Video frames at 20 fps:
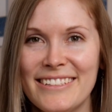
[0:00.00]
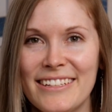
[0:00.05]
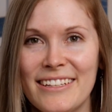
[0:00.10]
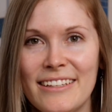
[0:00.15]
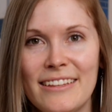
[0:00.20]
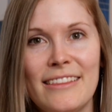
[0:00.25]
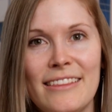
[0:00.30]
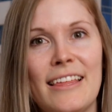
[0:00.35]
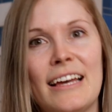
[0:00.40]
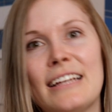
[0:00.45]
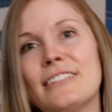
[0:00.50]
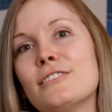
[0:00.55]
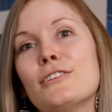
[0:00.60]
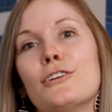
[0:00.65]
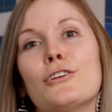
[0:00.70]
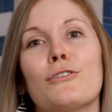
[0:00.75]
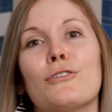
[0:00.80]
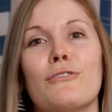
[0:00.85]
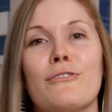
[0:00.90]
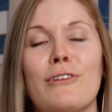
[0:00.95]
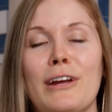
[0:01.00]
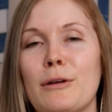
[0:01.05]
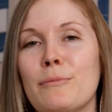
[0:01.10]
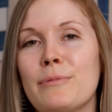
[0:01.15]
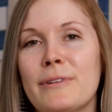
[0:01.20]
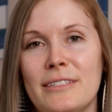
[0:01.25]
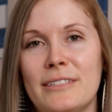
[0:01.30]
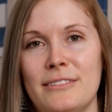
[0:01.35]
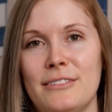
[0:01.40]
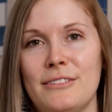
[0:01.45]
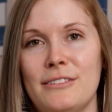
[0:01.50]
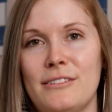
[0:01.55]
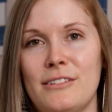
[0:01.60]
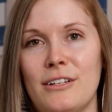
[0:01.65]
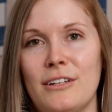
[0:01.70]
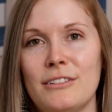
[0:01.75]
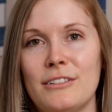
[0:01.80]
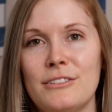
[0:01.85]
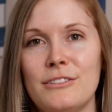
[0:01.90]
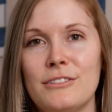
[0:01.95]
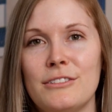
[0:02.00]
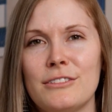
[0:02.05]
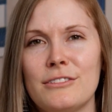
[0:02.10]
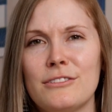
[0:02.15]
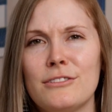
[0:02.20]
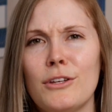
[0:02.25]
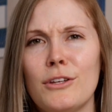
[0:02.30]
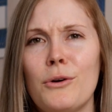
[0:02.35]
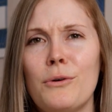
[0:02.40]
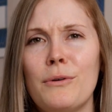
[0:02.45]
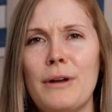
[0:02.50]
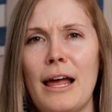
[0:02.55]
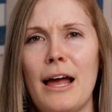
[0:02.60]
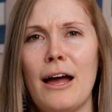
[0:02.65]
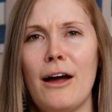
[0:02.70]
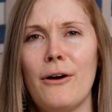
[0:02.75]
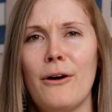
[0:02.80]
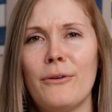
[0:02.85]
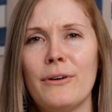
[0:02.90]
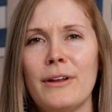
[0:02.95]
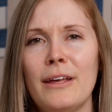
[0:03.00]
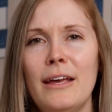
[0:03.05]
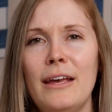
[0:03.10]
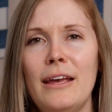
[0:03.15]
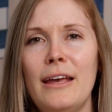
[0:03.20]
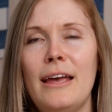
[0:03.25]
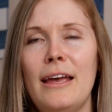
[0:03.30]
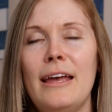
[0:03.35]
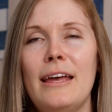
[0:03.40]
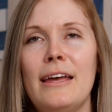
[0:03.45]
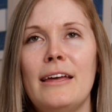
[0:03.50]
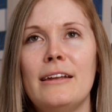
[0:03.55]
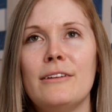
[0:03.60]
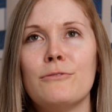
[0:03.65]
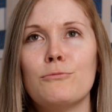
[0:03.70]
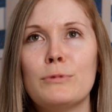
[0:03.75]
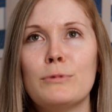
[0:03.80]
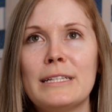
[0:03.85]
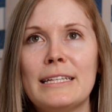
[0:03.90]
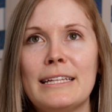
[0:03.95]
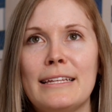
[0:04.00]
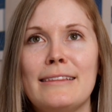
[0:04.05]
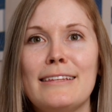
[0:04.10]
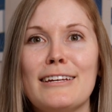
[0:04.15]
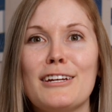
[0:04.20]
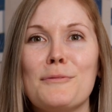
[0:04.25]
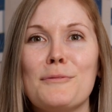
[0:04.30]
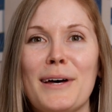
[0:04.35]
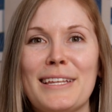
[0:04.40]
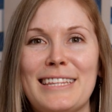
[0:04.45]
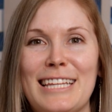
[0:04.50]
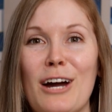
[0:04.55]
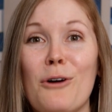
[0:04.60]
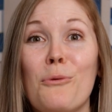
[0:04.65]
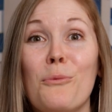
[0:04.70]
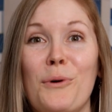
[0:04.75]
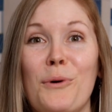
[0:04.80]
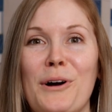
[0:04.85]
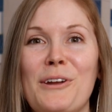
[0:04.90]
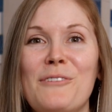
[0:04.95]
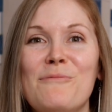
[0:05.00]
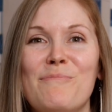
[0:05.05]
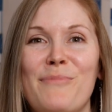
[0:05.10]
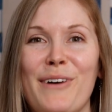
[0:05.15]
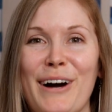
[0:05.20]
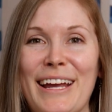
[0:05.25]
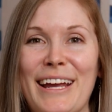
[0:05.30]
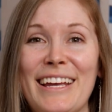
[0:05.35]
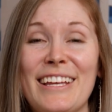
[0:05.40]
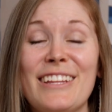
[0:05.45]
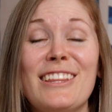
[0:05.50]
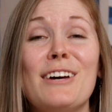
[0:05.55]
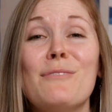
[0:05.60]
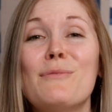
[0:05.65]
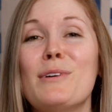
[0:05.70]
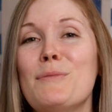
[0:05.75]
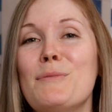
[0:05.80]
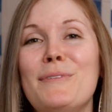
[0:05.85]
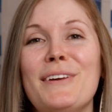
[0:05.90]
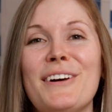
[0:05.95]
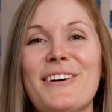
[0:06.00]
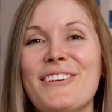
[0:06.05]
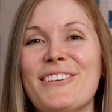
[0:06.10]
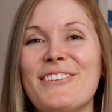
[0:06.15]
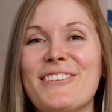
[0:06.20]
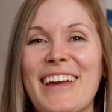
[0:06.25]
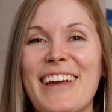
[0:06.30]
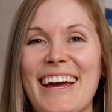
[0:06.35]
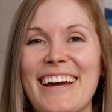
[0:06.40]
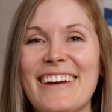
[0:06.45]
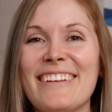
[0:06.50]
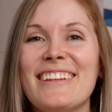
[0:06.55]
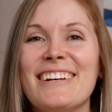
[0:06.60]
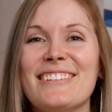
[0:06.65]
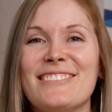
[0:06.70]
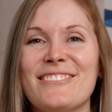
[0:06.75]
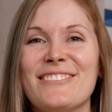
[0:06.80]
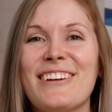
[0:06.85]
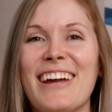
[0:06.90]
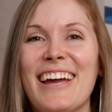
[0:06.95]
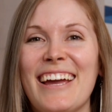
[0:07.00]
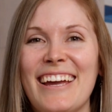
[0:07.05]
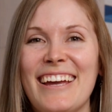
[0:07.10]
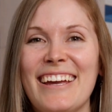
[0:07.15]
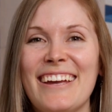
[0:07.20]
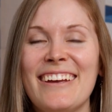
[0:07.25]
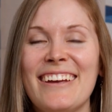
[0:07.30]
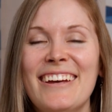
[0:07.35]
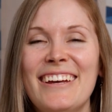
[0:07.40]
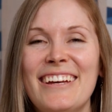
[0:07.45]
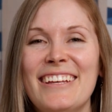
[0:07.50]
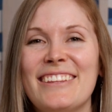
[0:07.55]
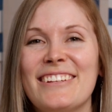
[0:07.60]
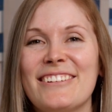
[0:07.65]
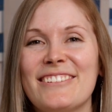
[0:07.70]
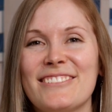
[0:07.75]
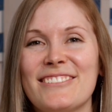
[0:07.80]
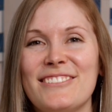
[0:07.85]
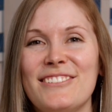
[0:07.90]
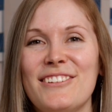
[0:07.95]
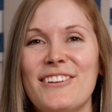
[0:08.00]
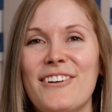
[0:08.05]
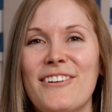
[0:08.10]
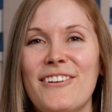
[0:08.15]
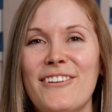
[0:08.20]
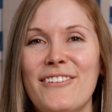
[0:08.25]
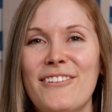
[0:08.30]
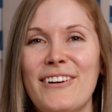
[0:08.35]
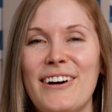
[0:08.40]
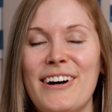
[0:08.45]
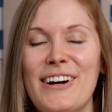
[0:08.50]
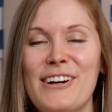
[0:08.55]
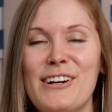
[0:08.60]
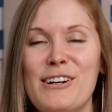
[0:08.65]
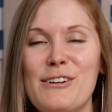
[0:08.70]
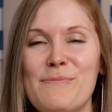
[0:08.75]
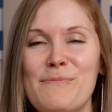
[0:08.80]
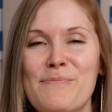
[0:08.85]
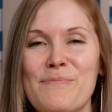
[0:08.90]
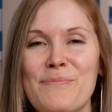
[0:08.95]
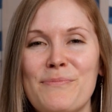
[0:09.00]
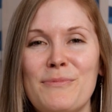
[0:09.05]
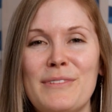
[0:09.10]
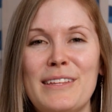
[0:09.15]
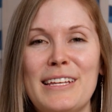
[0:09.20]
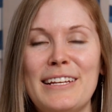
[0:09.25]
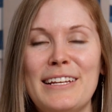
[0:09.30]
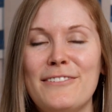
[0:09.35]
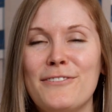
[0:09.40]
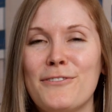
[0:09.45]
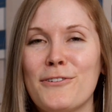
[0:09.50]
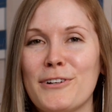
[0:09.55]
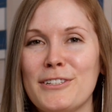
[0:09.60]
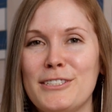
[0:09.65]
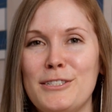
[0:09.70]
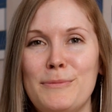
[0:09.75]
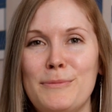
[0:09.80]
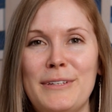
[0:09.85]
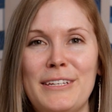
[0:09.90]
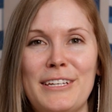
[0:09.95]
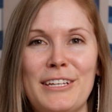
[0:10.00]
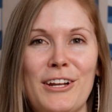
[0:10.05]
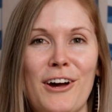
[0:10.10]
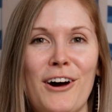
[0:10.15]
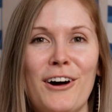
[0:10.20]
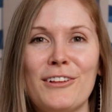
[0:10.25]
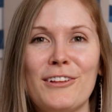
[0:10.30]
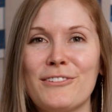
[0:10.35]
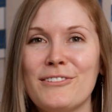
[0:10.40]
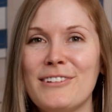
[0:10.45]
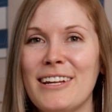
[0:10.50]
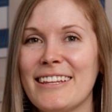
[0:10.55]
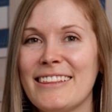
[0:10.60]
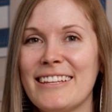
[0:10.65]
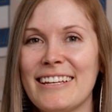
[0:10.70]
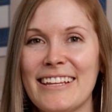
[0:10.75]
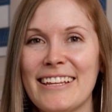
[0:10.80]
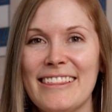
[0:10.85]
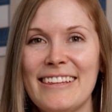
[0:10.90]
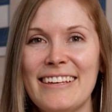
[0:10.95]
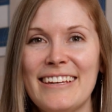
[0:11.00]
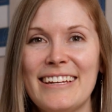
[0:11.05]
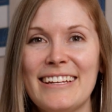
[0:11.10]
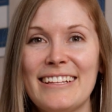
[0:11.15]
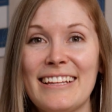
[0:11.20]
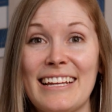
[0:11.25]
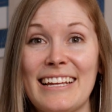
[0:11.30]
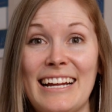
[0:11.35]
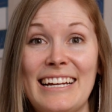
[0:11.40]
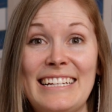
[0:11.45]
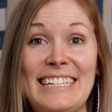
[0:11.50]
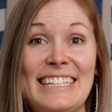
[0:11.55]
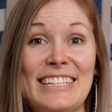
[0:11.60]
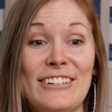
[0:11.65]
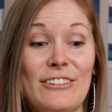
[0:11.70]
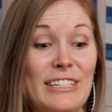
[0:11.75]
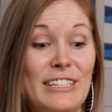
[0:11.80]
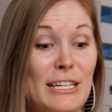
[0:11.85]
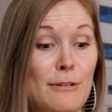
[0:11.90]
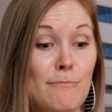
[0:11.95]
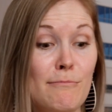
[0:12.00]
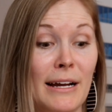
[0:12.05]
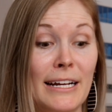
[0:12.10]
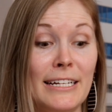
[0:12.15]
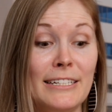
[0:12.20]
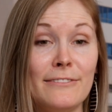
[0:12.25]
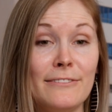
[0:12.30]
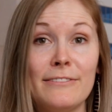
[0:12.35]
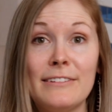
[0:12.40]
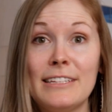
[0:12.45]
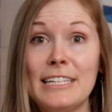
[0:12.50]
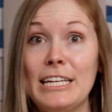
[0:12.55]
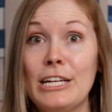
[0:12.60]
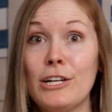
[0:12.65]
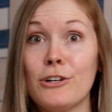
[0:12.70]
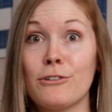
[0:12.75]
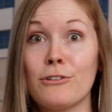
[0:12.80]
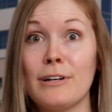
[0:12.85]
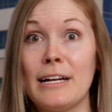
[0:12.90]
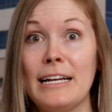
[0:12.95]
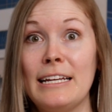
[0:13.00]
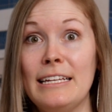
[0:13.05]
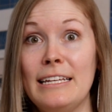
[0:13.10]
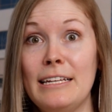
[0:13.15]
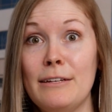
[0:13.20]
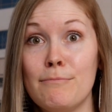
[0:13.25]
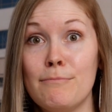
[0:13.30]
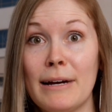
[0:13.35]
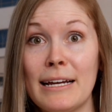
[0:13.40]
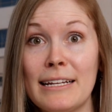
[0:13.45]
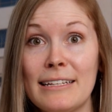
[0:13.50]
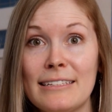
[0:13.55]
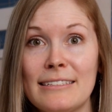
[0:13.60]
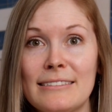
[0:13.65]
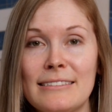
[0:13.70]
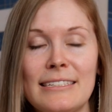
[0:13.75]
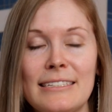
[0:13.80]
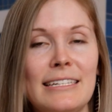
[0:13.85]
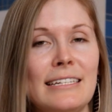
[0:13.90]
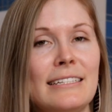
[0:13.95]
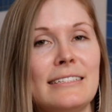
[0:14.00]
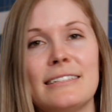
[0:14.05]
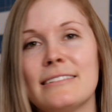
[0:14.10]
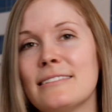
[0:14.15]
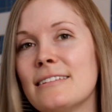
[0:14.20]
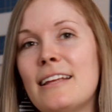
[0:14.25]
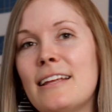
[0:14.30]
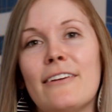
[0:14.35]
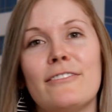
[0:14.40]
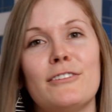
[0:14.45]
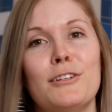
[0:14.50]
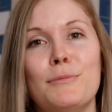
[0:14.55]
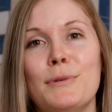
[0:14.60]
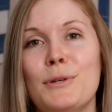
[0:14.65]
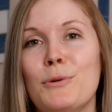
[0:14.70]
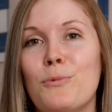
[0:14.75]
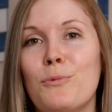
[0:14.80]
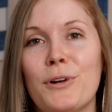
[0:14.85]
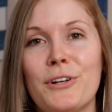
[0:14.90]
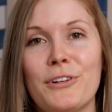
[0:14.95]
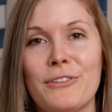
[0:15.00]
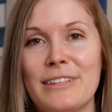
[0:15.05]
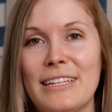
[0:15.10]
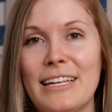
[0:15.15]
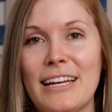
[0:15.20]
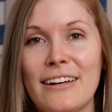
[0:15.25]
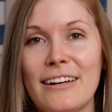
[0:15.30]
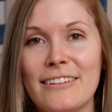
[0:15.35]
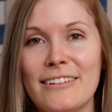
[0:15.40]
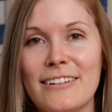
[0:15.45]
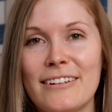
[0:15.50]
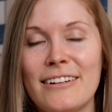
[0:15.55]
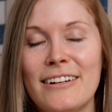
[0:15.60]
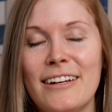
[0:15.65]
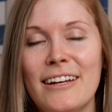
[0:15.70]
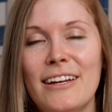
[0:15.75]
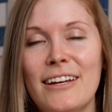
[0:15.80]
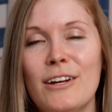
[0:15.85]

that's a great place to start to just slow down and really think about that one bite. And that might be all you get, and that's okay. There's no need for it to be an all or nothing thing, like I either eat mindfully or I eat mindlessly. It doesn't have to be one or the other.